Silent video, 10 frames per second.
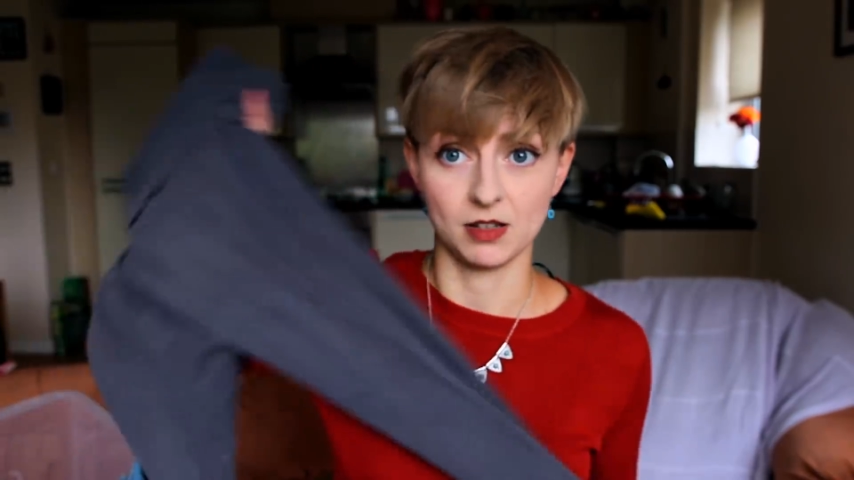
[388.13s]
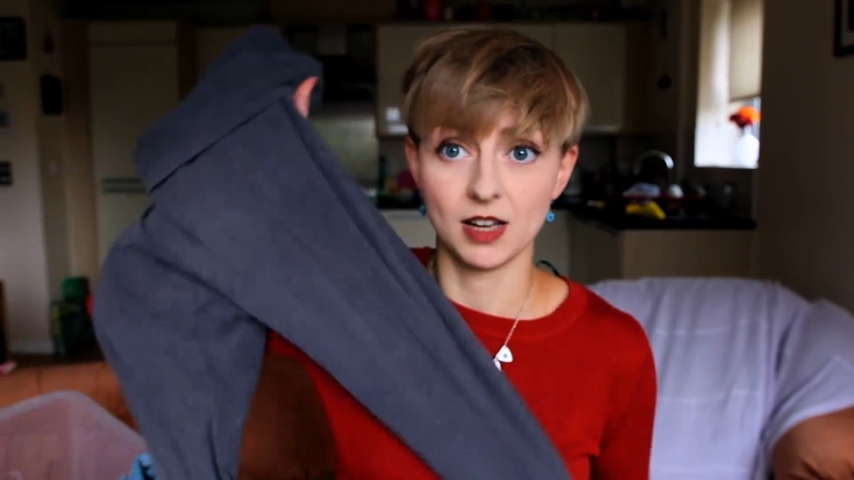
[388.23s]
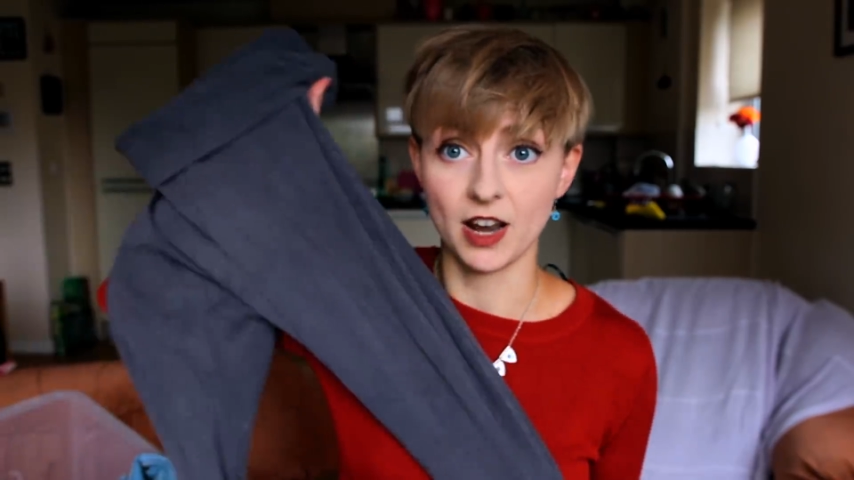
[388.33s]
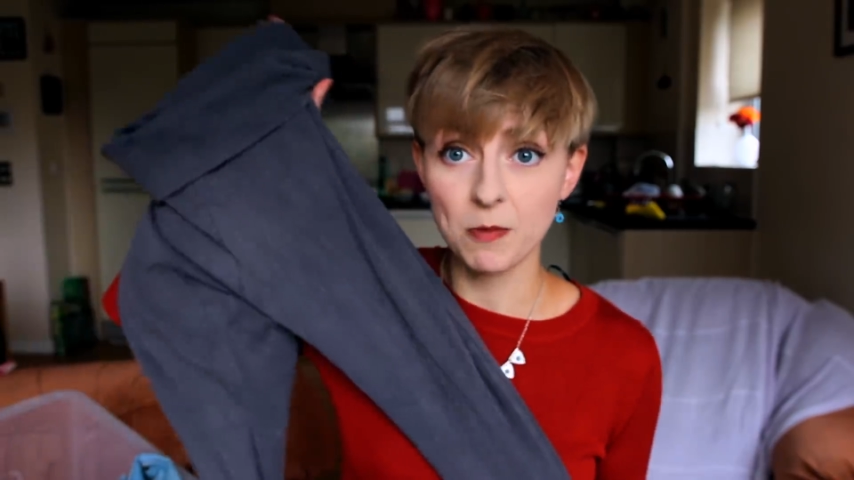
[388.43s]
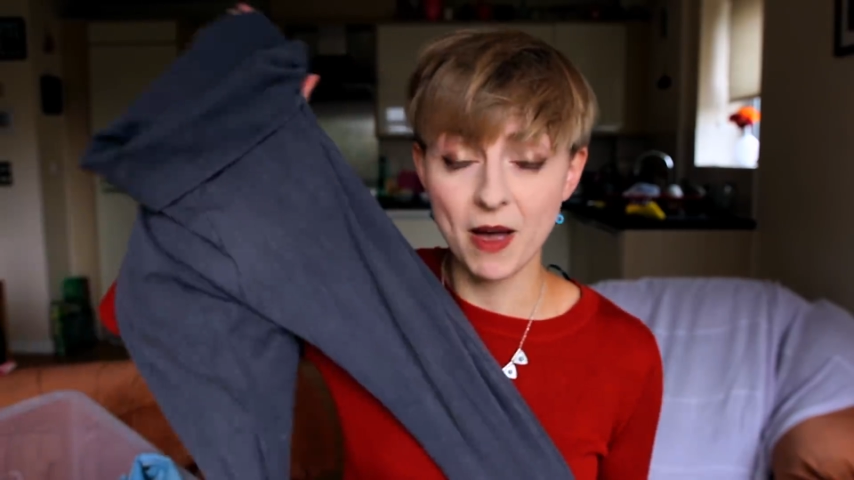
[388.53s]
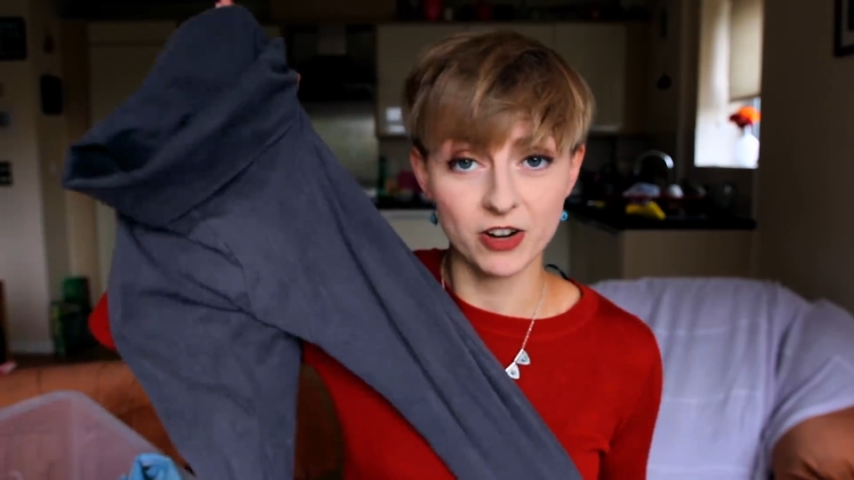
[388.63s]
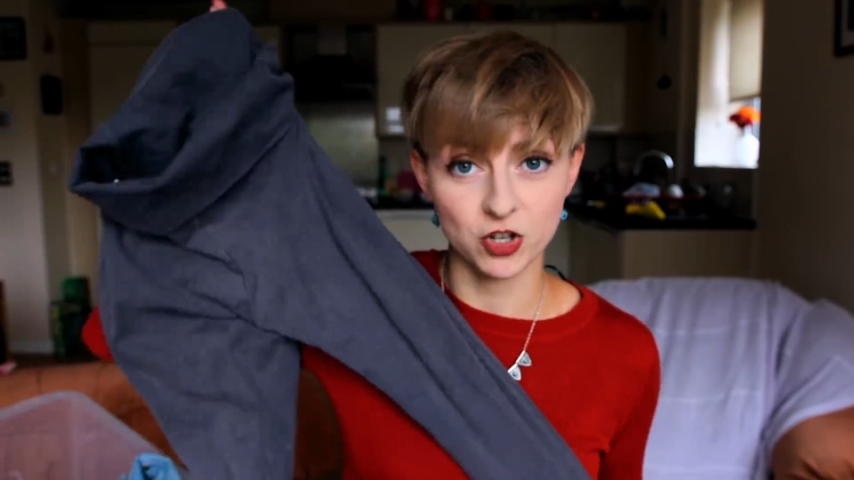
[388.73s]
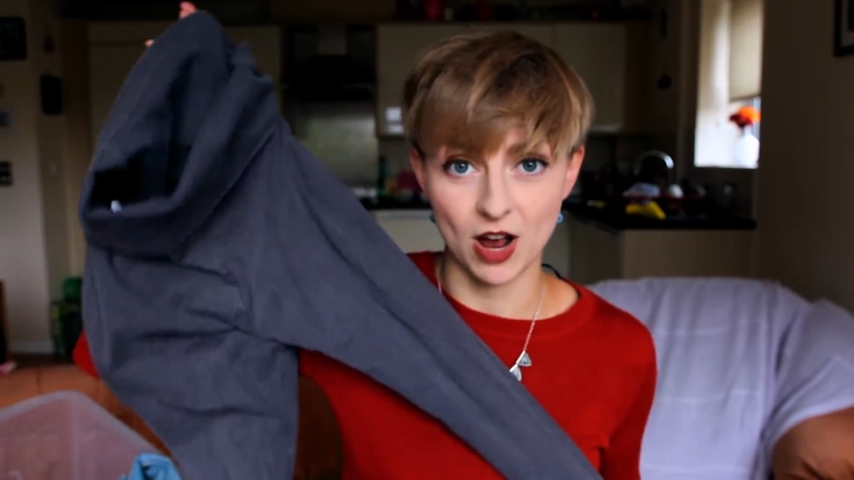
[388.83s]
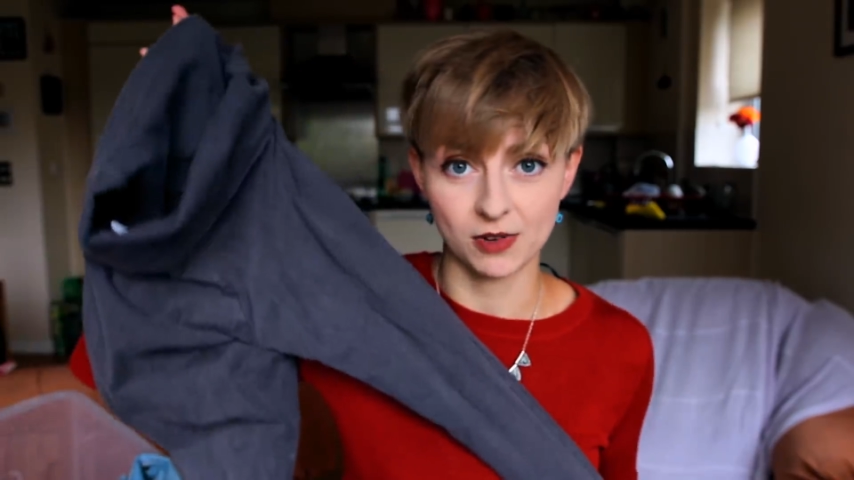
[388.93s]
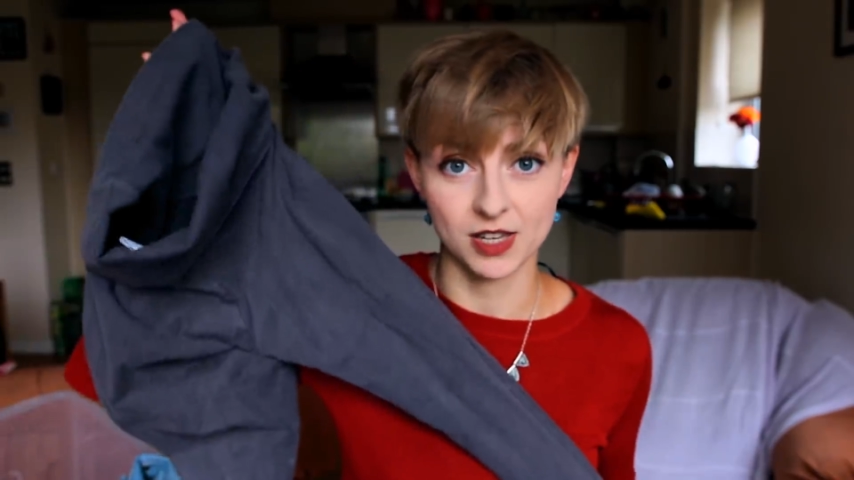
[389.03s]
Another pair of
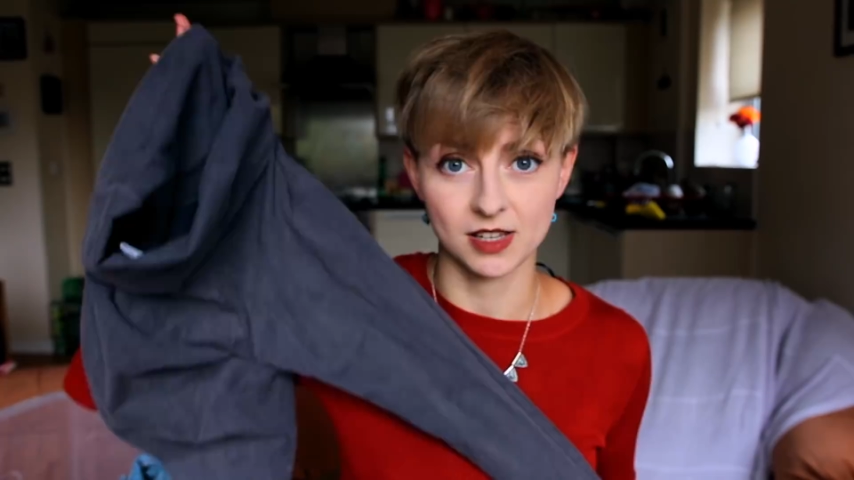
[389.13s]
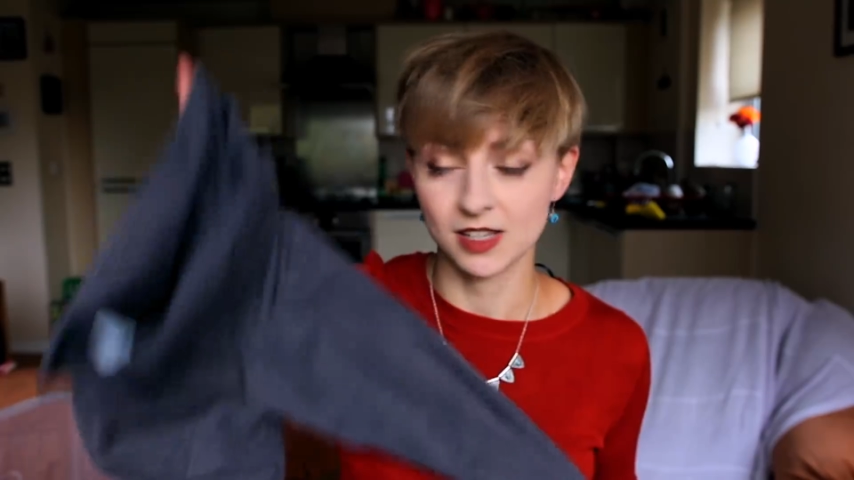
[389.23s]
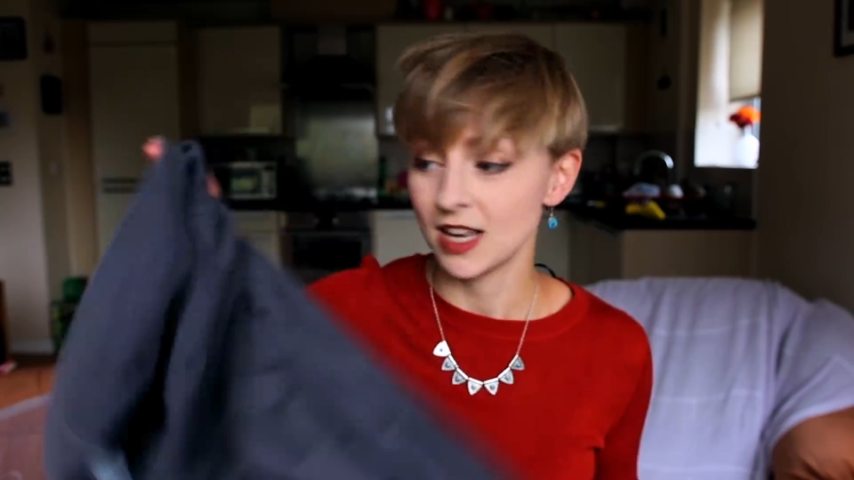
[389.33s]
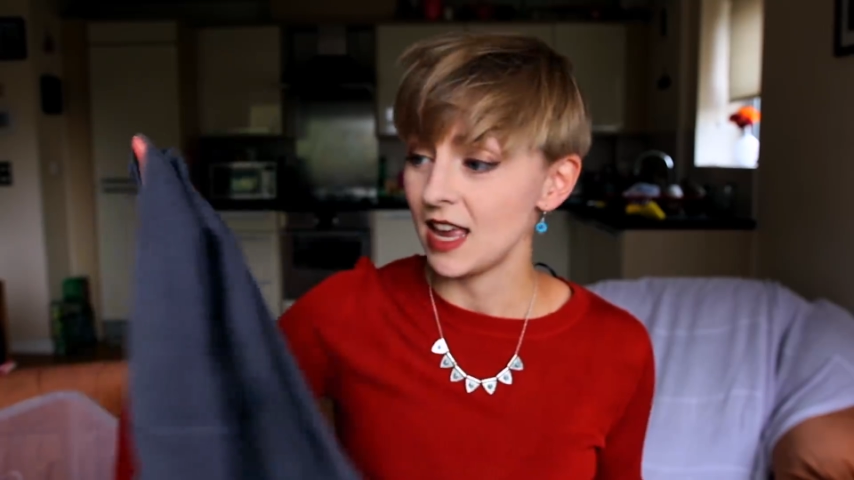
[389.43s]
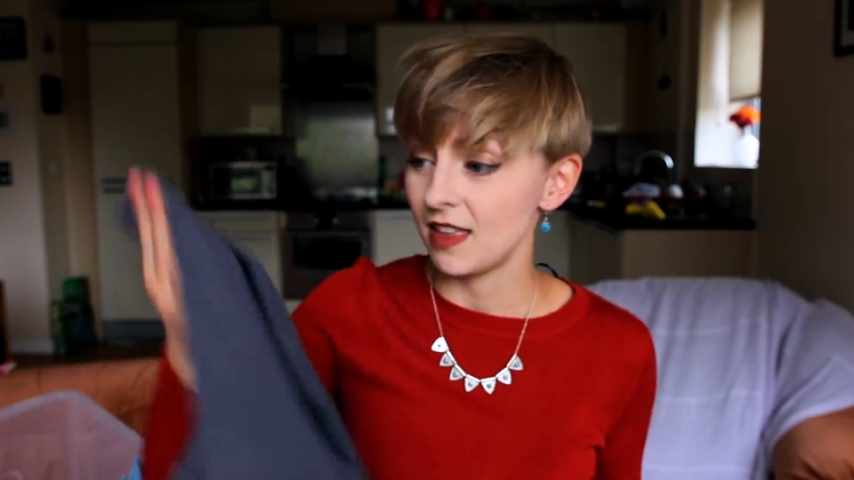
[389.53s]
trousers.